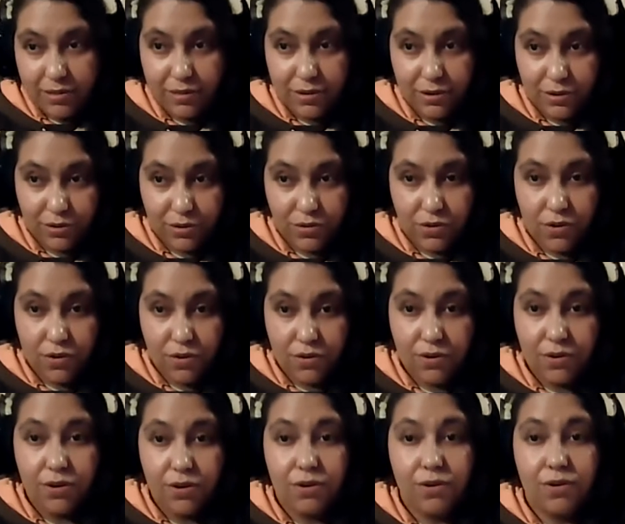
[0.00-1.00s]
the
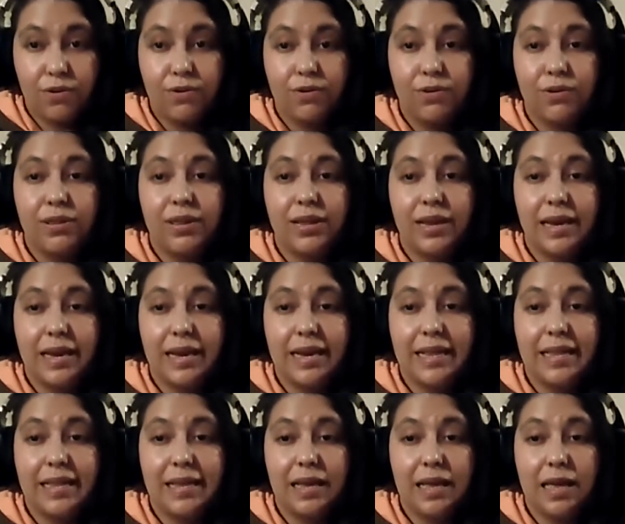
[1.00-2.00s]
sun or the
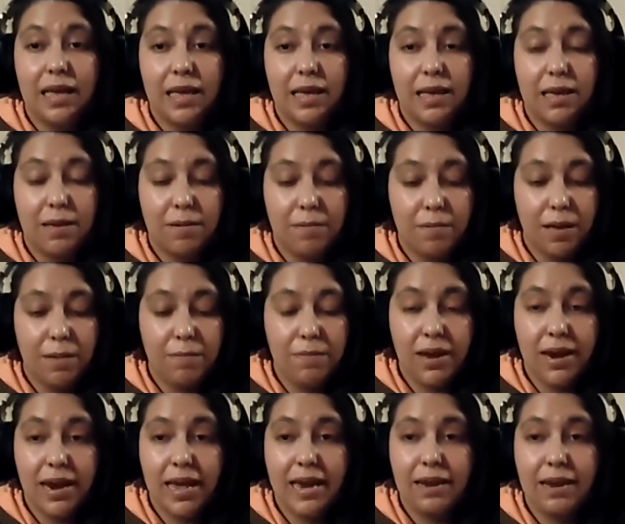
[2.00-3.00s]
heat
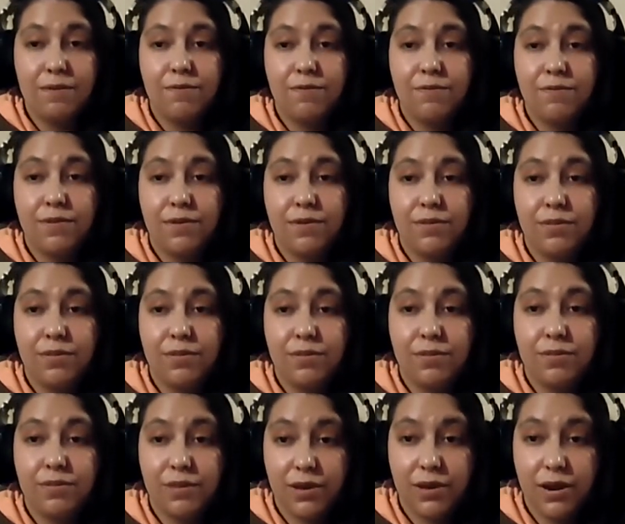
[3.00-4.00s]
emanating
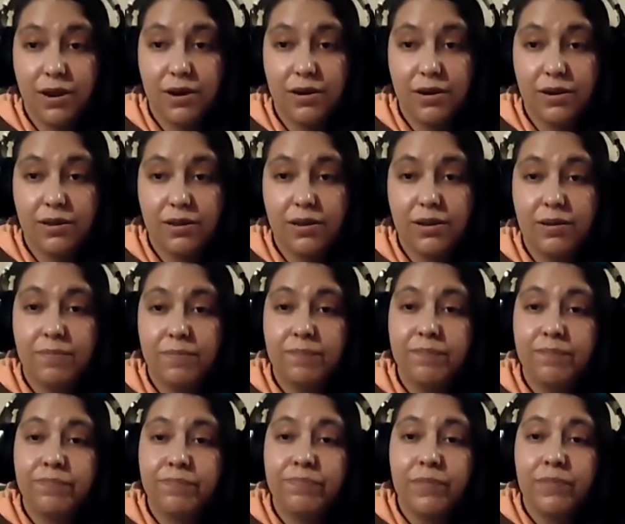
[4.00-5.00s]
from the earth.
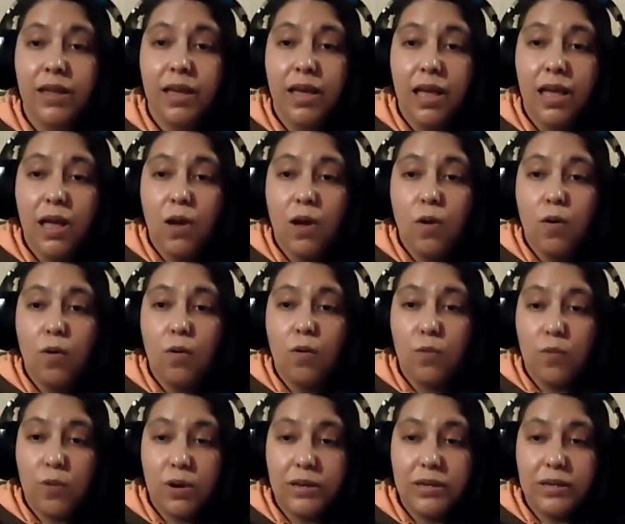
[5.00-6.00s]

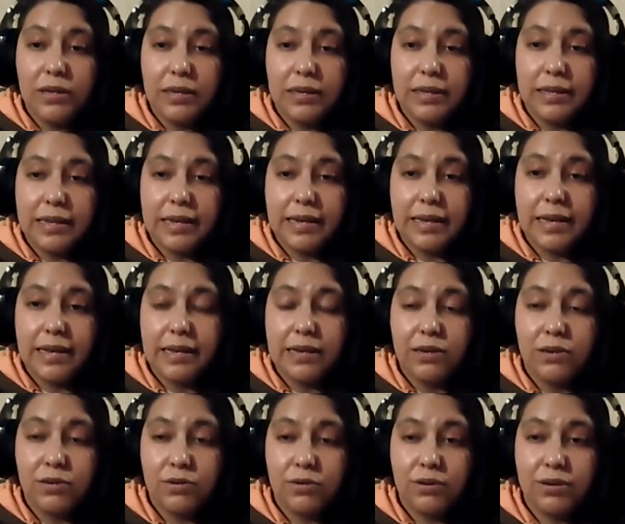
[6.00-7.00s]
Once the
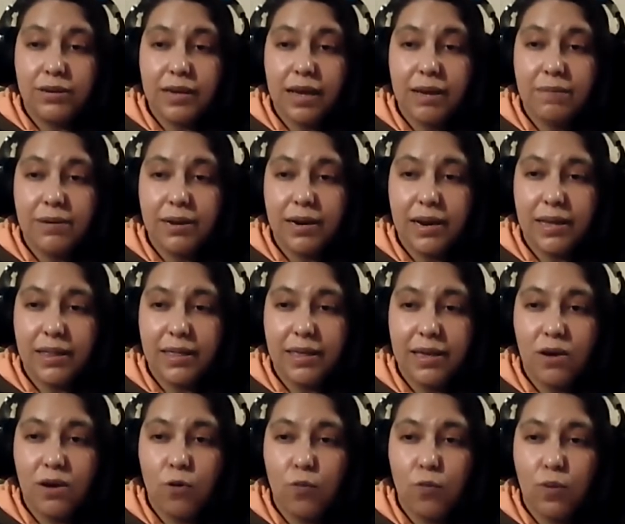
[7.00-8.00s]
students have an
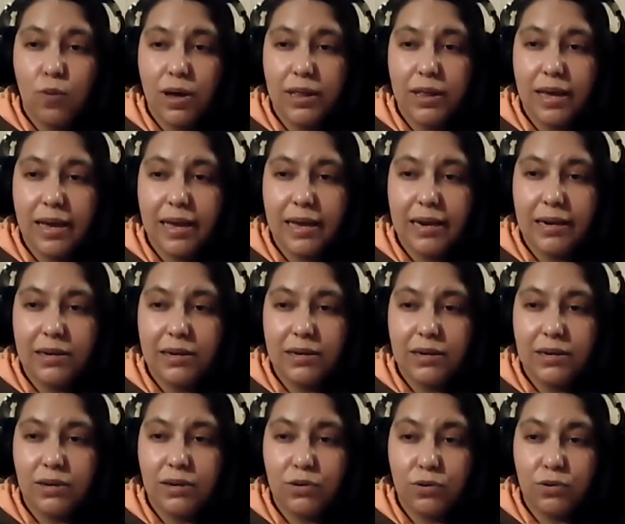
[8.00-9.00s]
idea of what
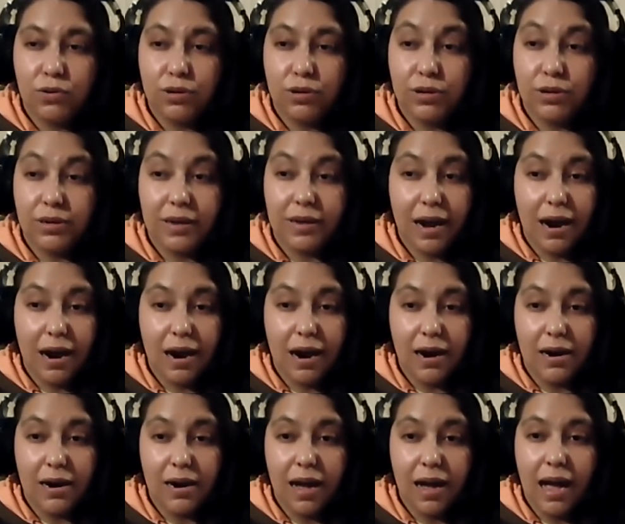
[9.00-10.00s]
energy sources
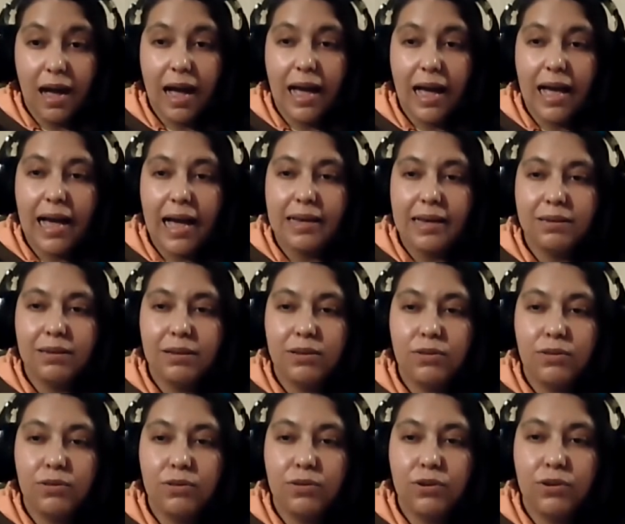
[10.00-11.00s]
are, I ask them
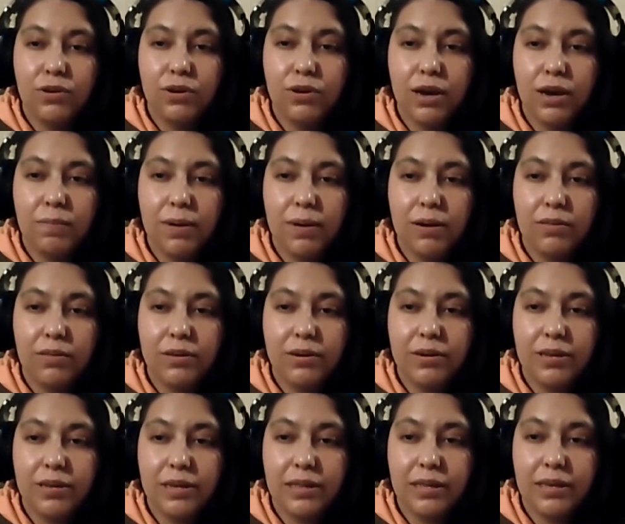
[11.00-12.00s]
to talk about their
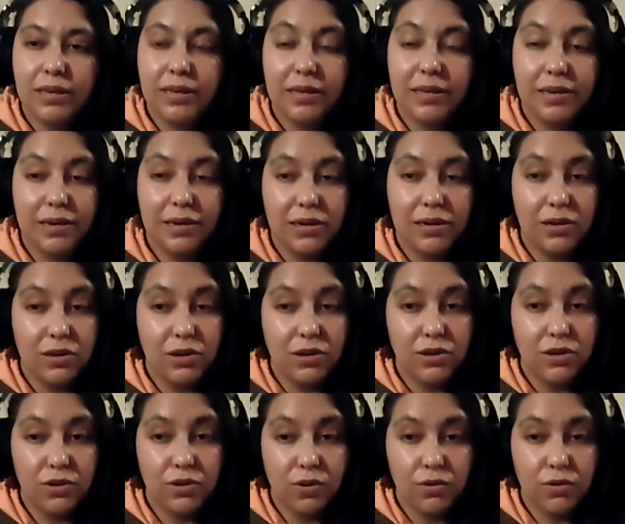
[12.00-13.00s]
city's energy
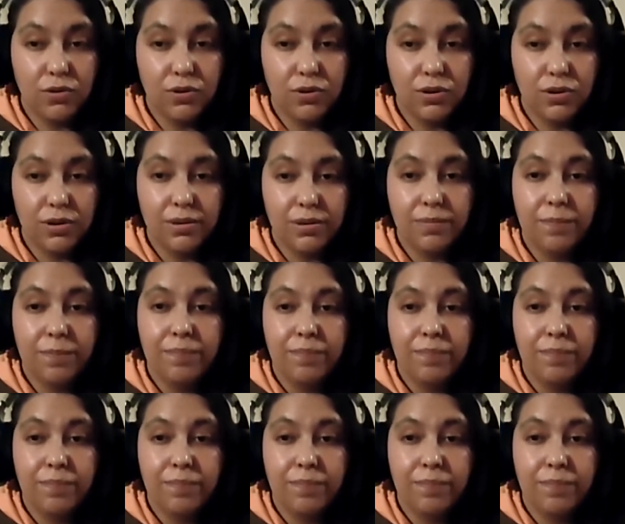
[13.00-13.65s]
source.